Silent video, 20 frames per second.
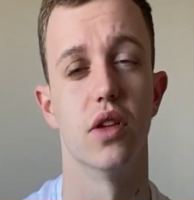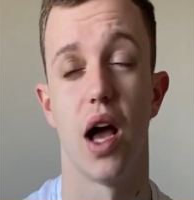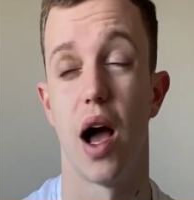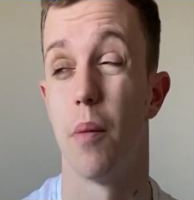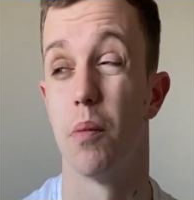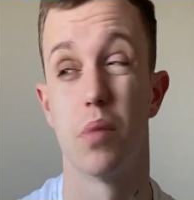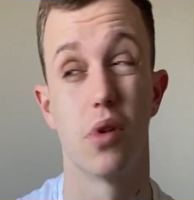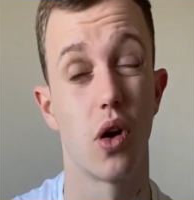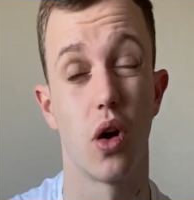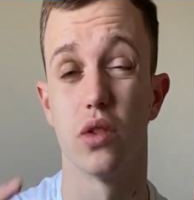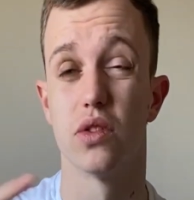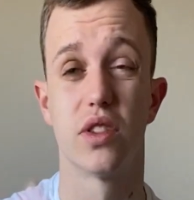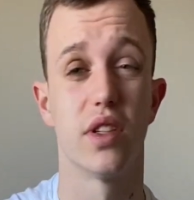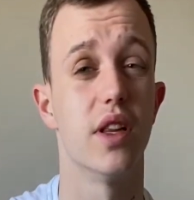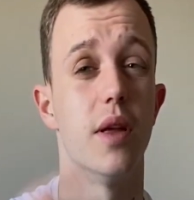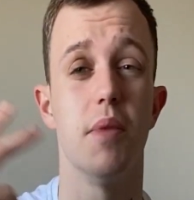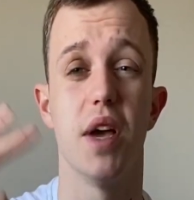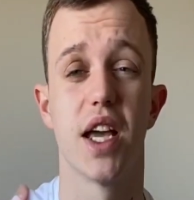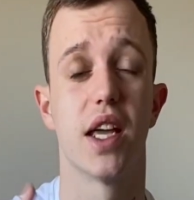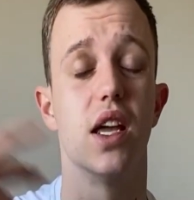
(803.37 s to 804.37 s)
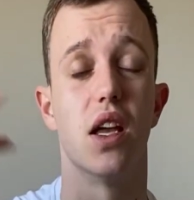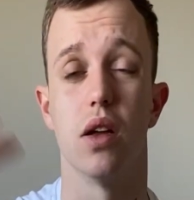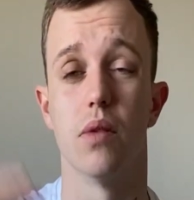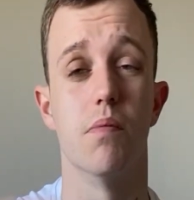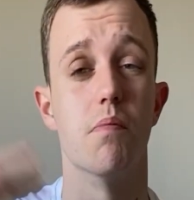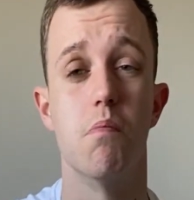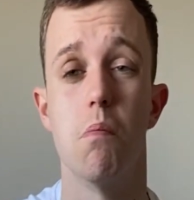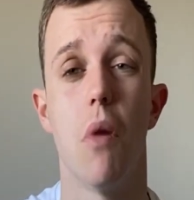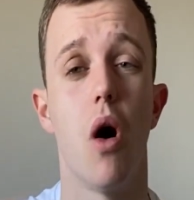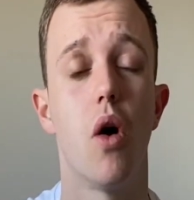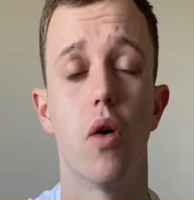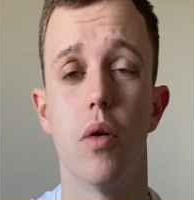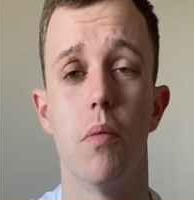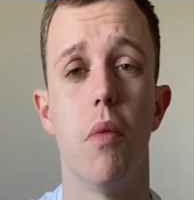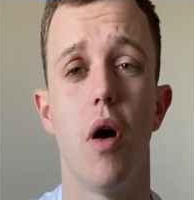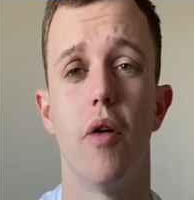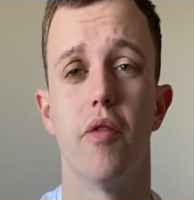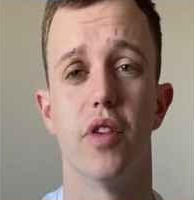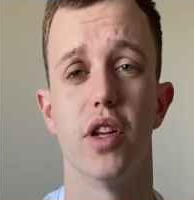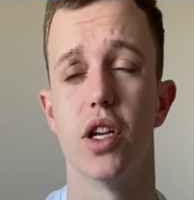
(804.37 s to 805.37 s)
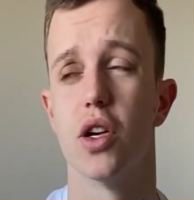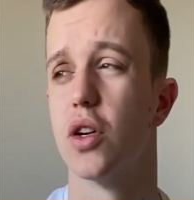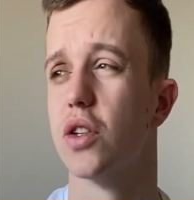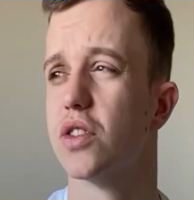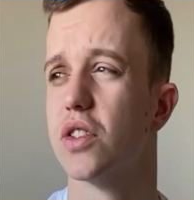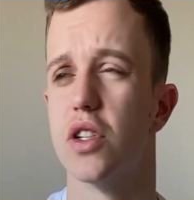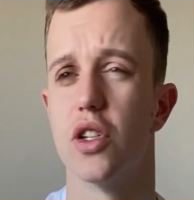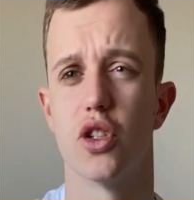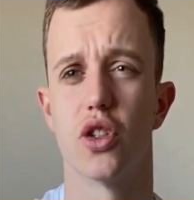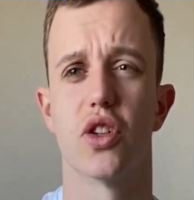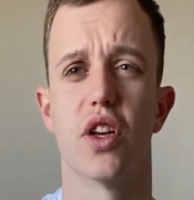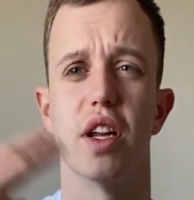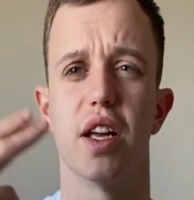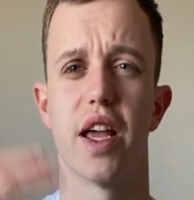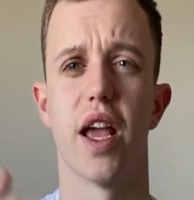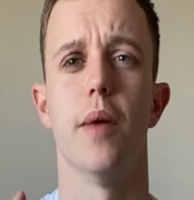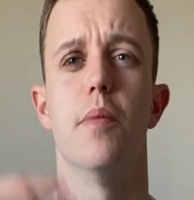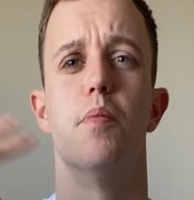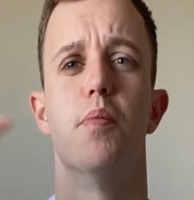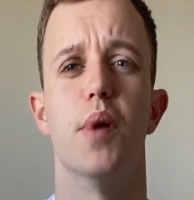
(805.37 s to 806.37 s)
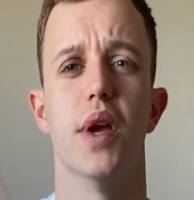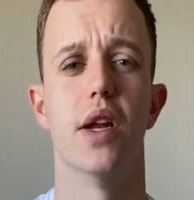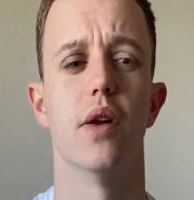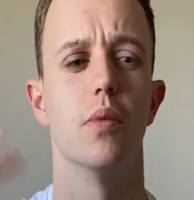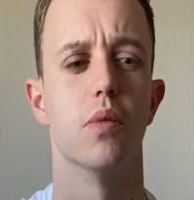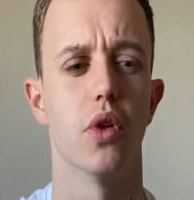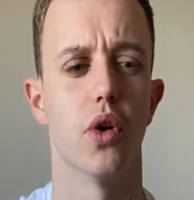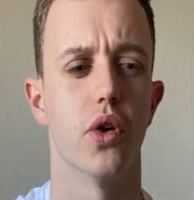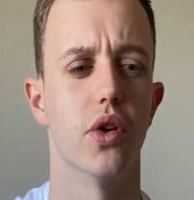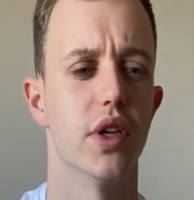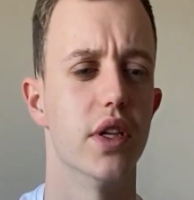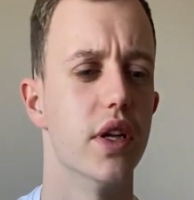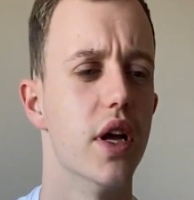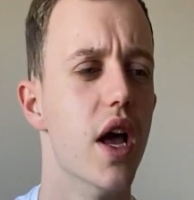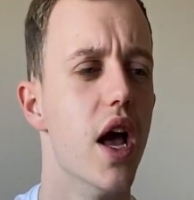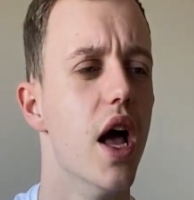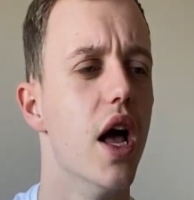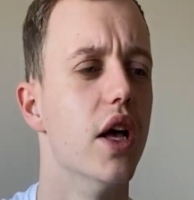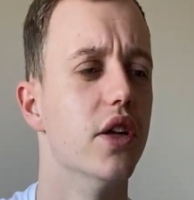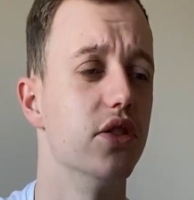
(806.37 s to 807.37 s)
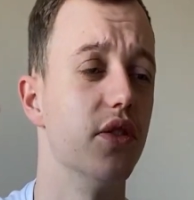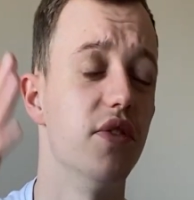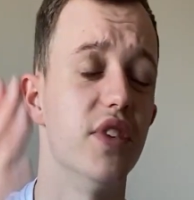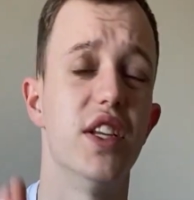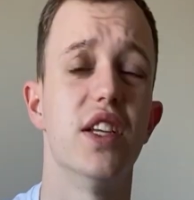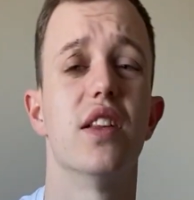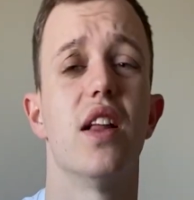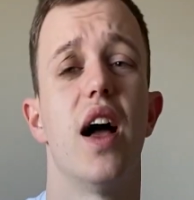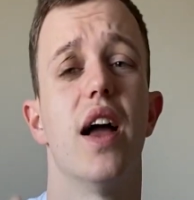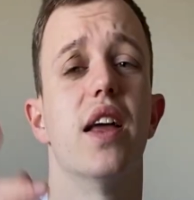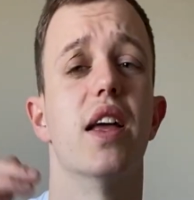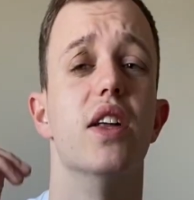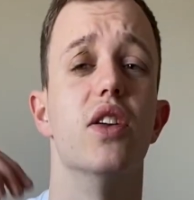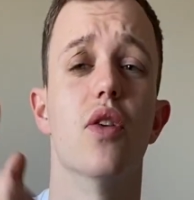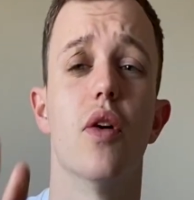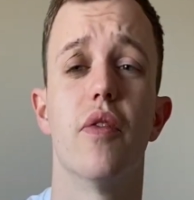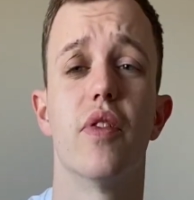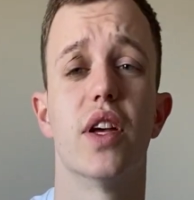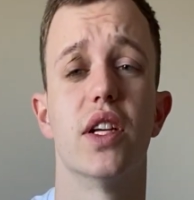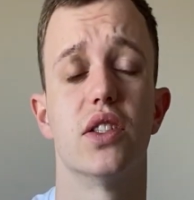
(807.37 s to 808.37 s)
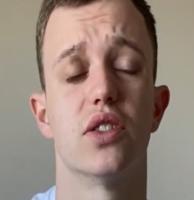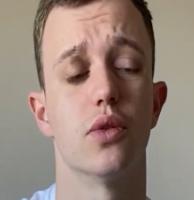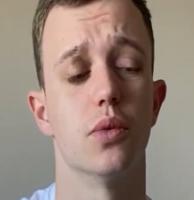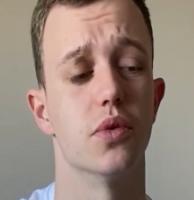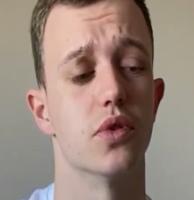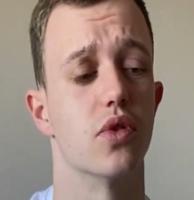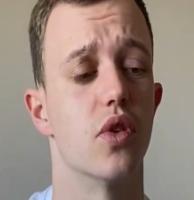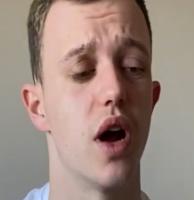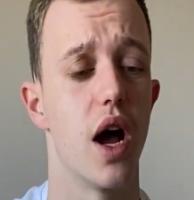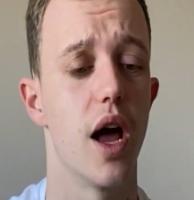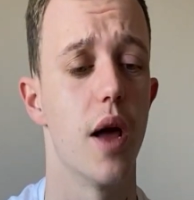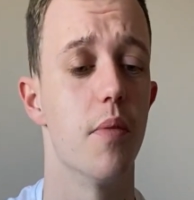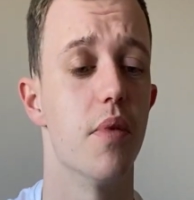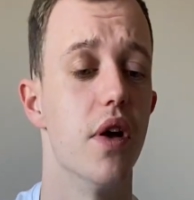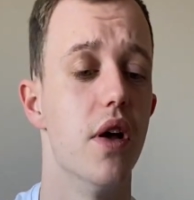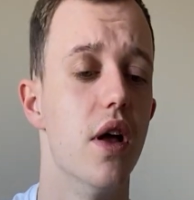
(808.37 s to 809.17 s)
constantly making more and more videos that are just going to keep being uploaded. So if you did like it, don't forget to subscribe.